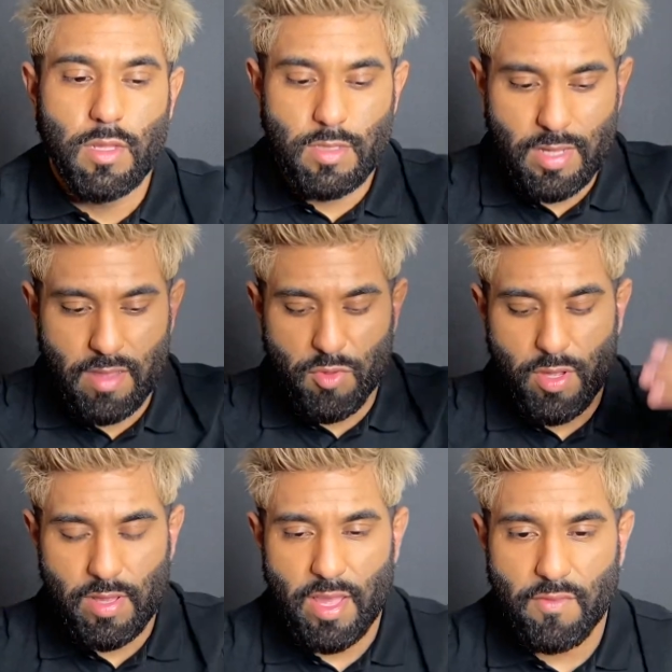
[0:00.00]
time you
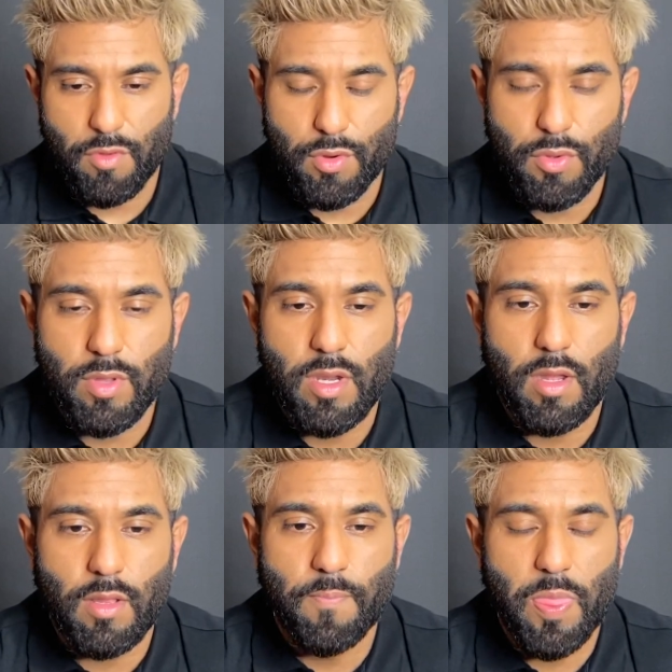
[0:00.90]
can have your unit
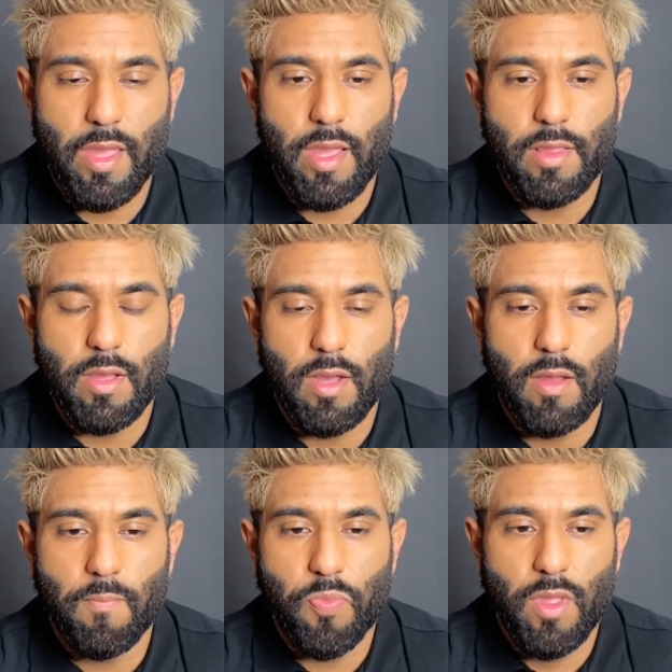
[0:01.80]
on. And
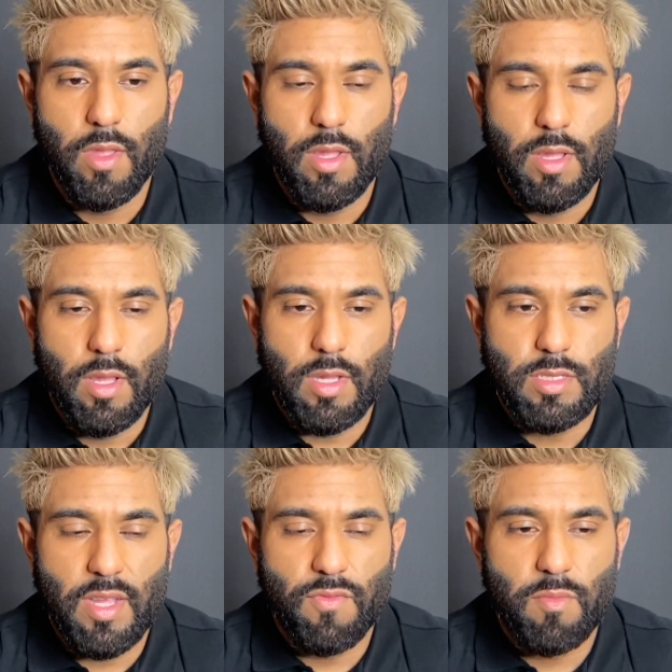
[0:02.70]

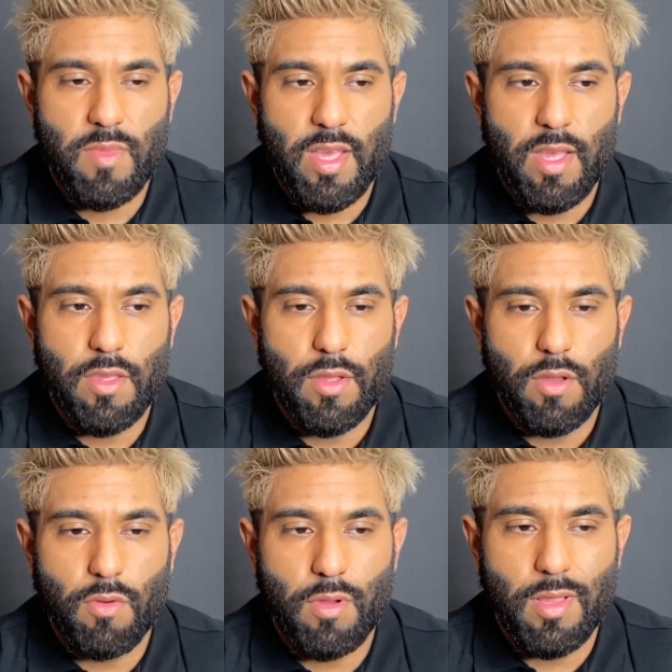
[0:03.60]
aside from that,
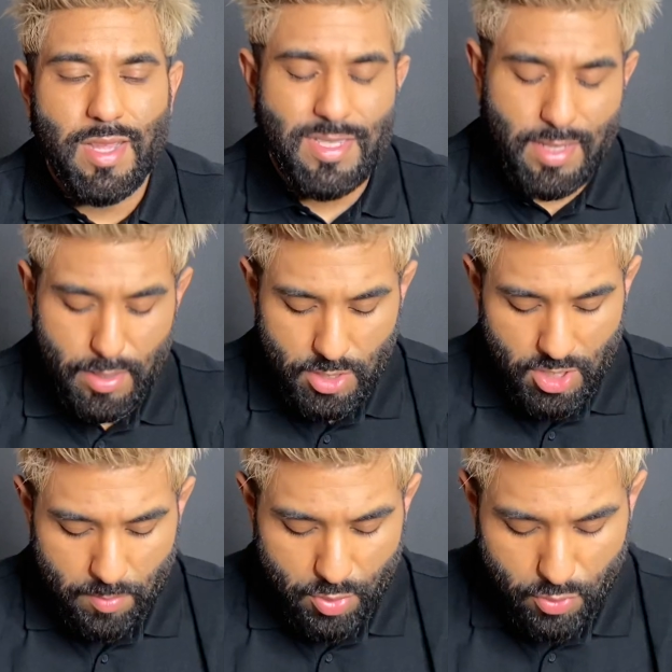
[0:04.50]
like I said, any
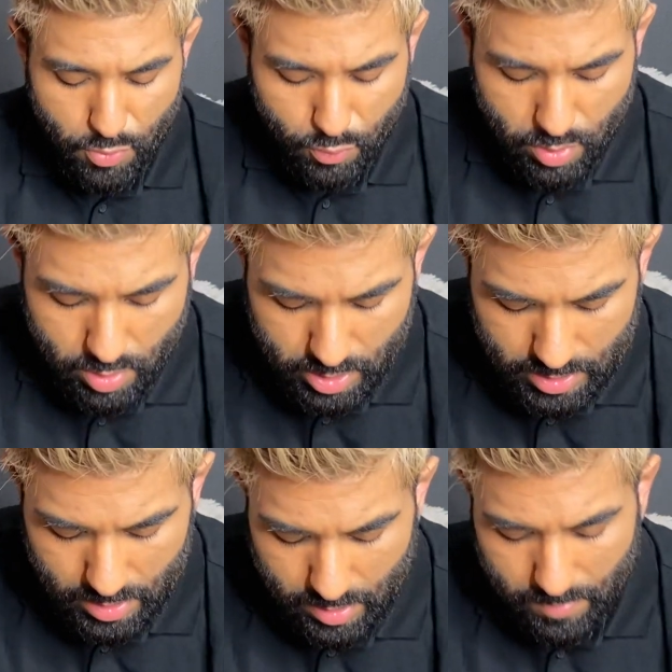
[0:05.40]
shampoo
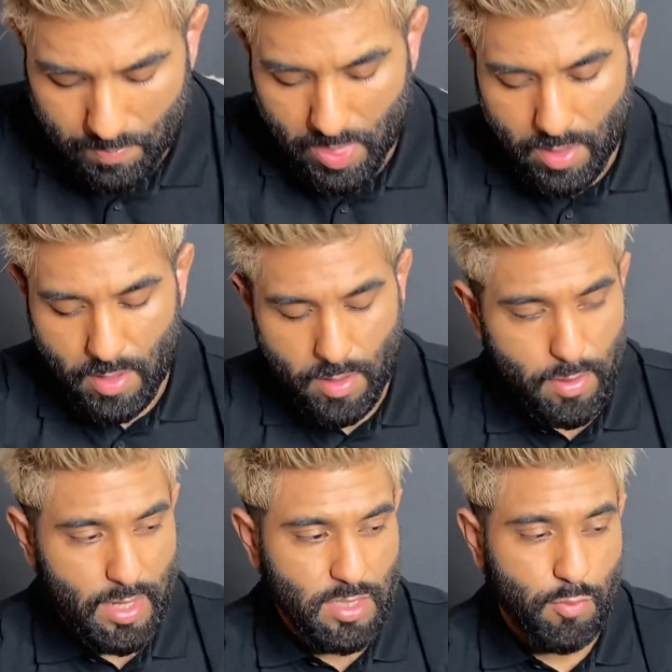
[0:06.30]
works
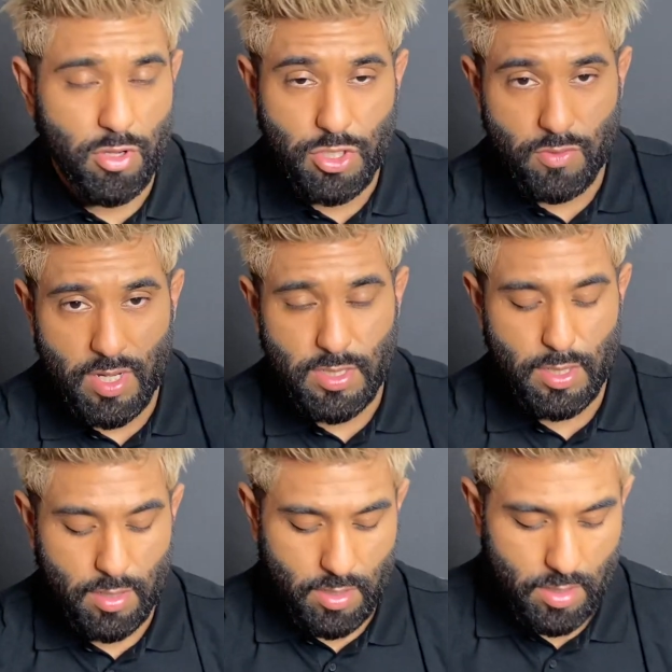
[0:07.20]
that's
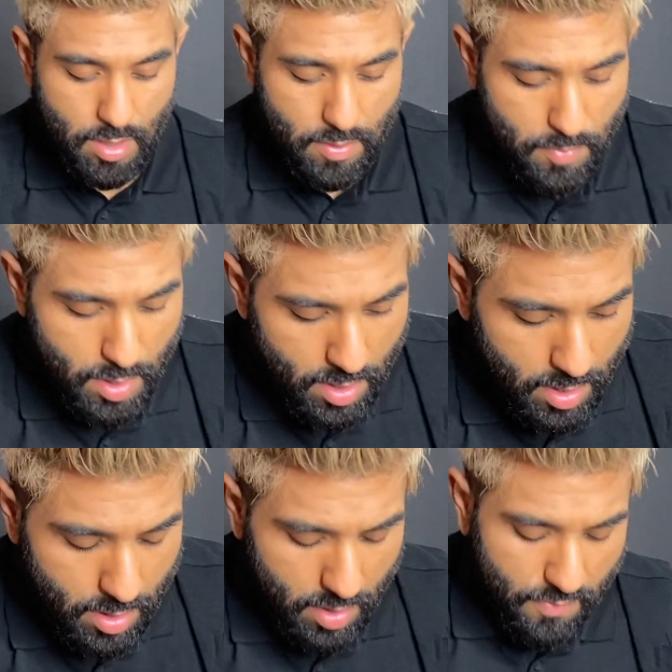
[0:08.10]
moisturizing.
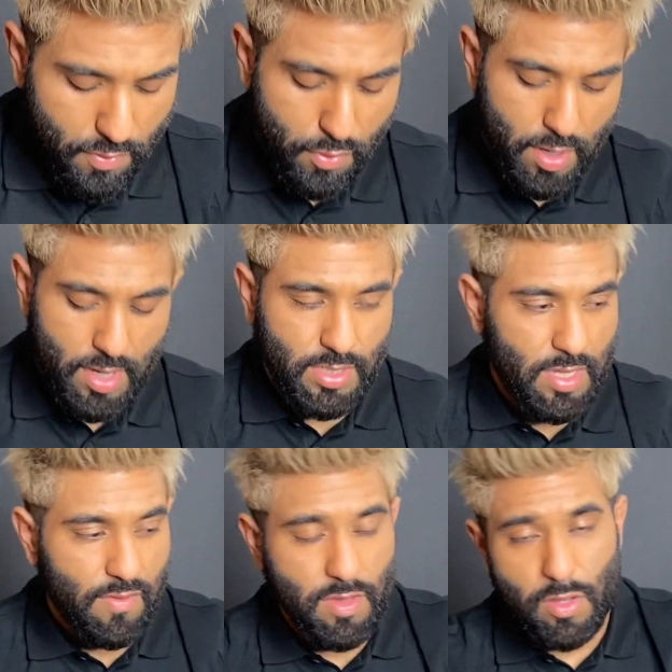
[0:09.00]
If you guys
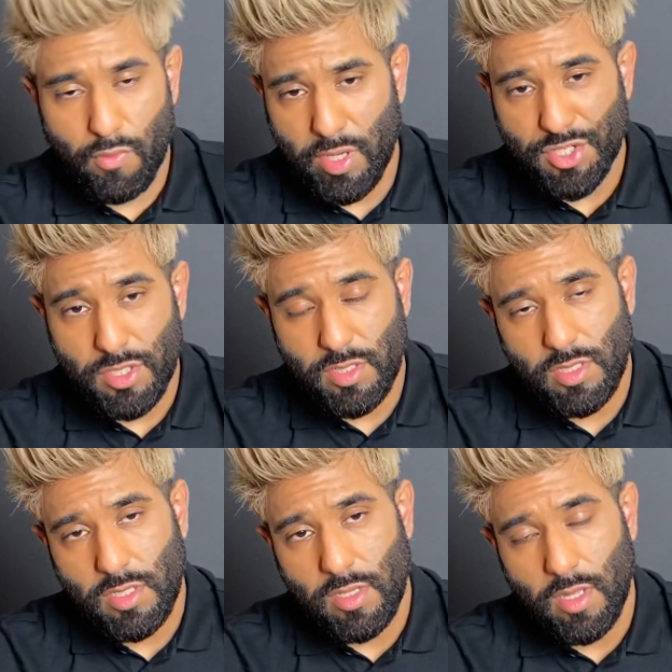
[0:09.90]
have any
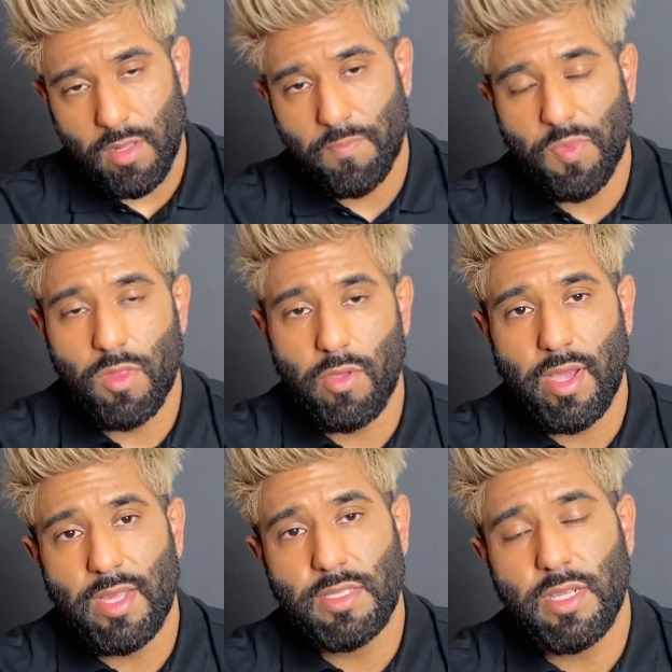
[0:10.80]
questions, you
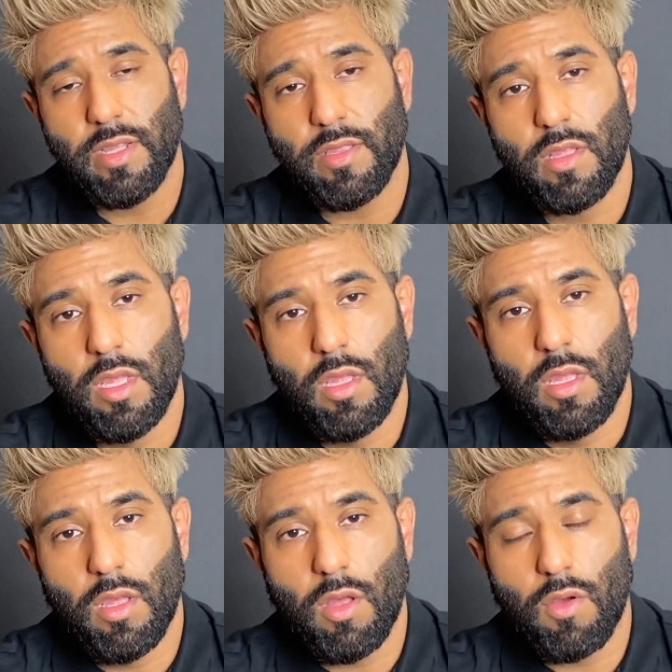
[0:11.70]
guys can
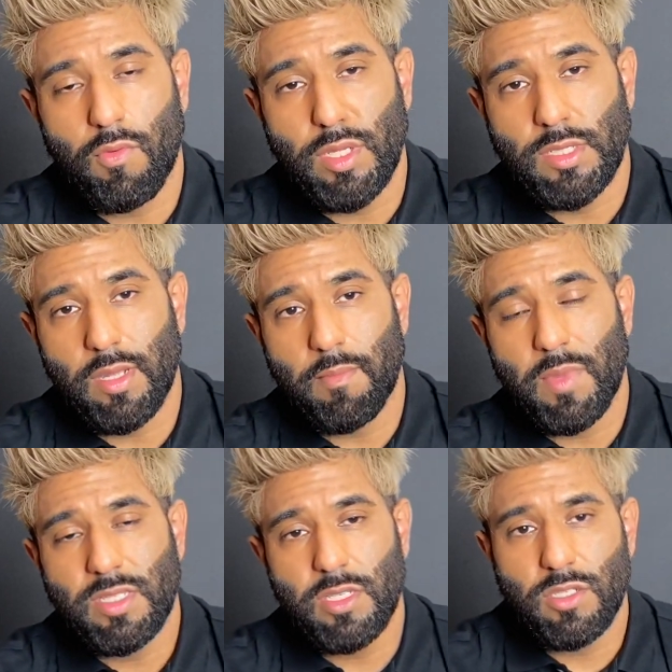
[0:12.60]
always
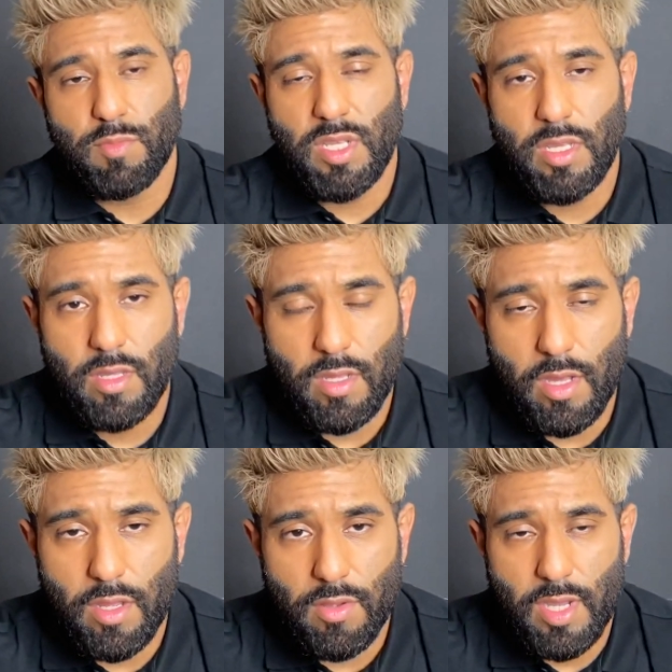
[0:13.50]
message me.
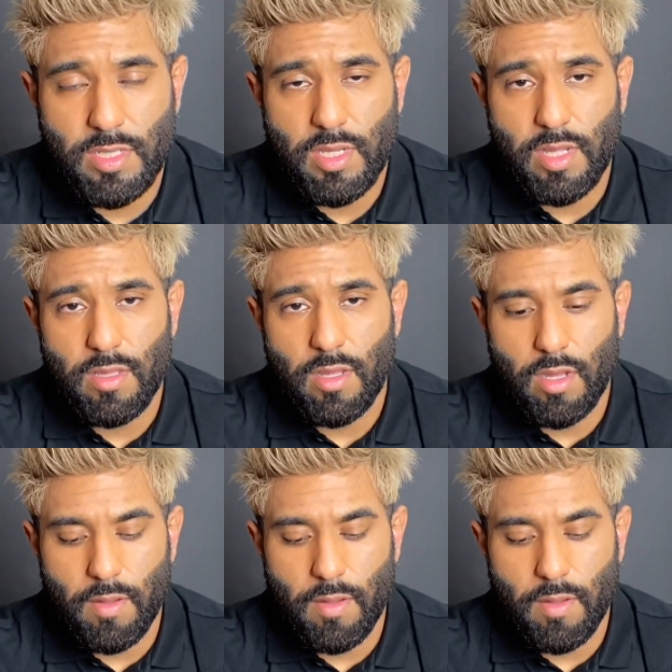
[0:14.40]
You guys can